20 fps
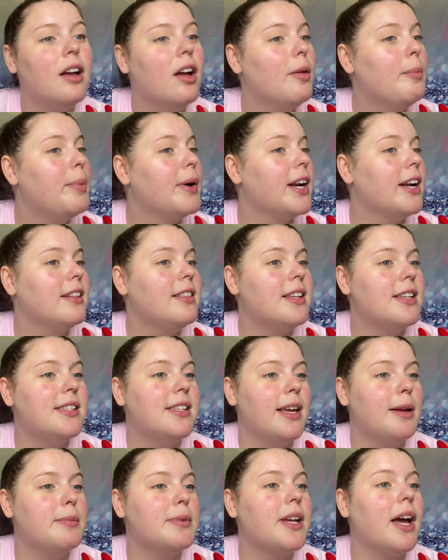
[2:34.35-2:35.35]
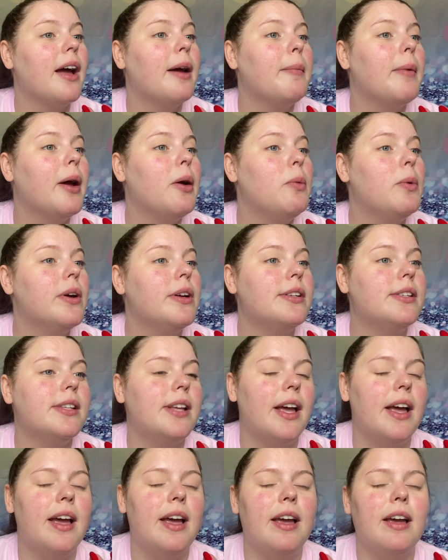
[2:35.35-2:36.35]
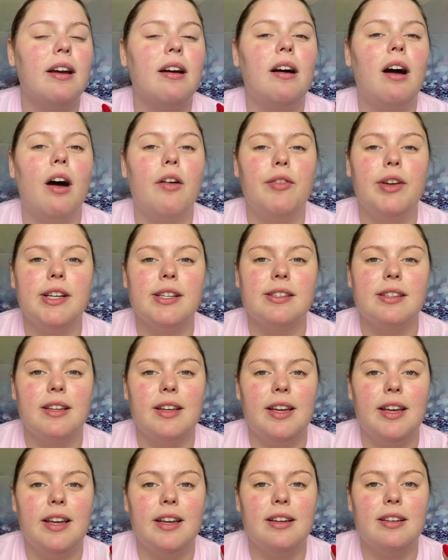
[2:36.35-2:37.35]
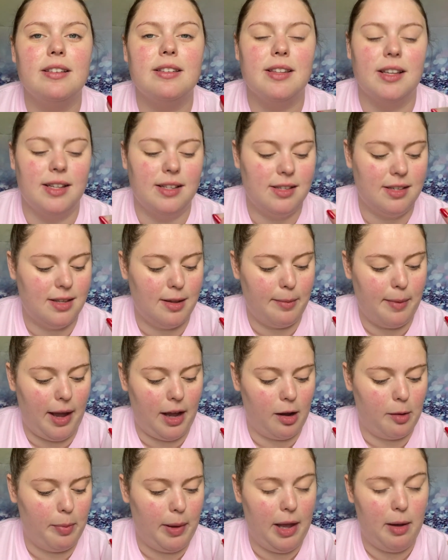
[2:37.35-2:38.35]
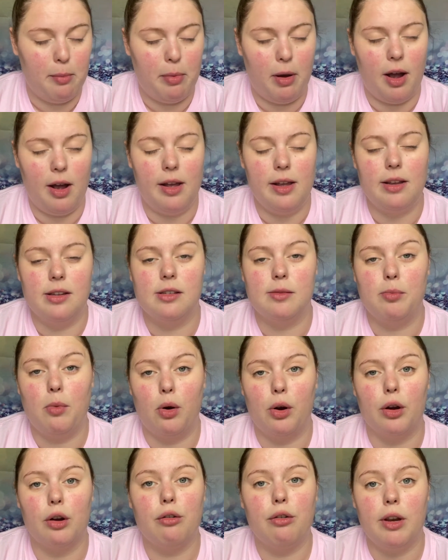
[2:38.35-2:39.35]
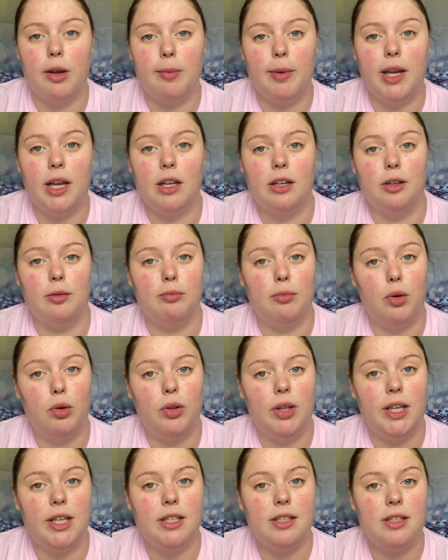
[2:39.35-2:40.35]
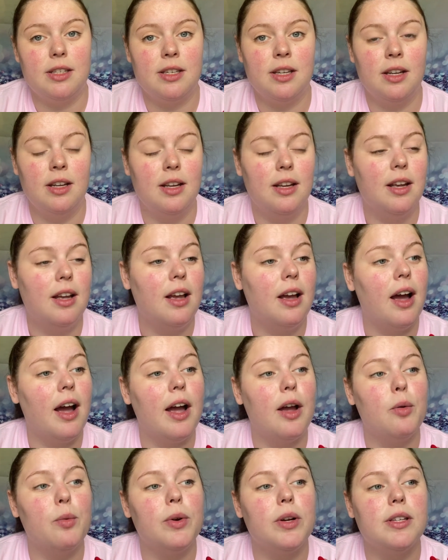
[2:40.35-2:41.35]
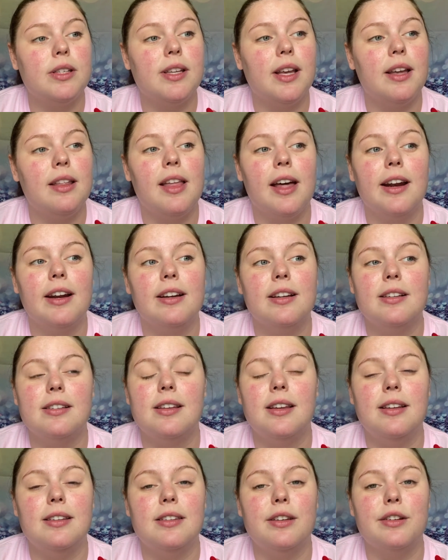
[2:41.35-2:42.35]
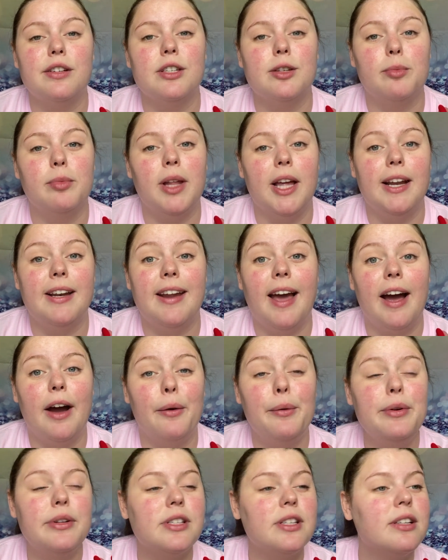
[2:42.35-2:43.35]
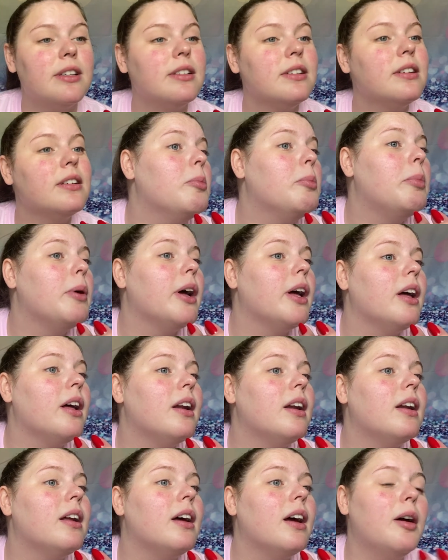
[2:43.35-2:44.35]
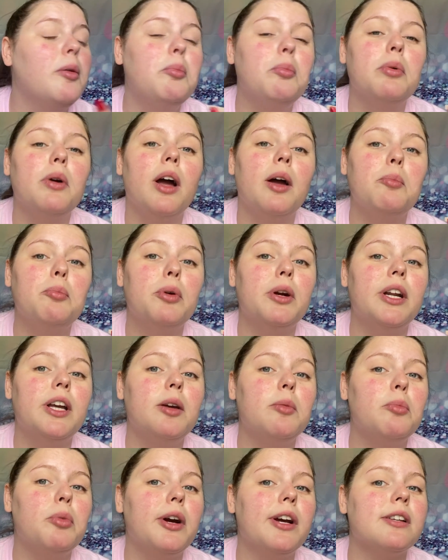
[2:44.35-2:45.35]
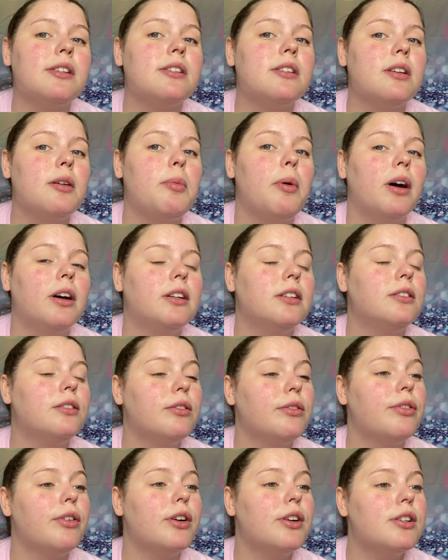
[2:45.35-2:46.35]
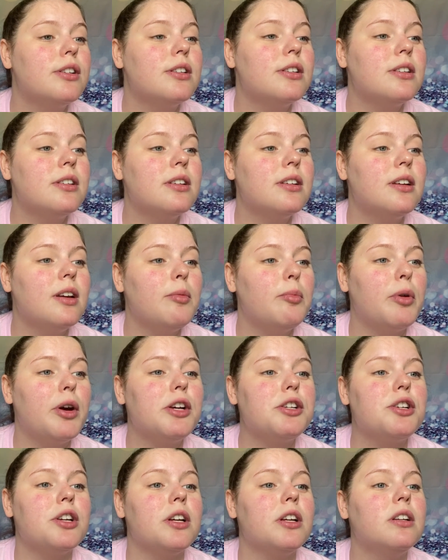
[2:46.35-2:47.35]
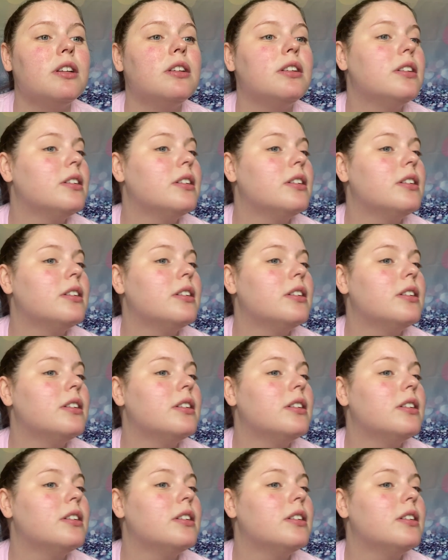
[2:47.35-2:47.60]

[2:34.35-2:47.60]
But at the same time, I will say, obviously, since the MAC paint pot is more creamy and emollient, I will say that it is easier to blend out. But I'm pretty impressed upon first impression.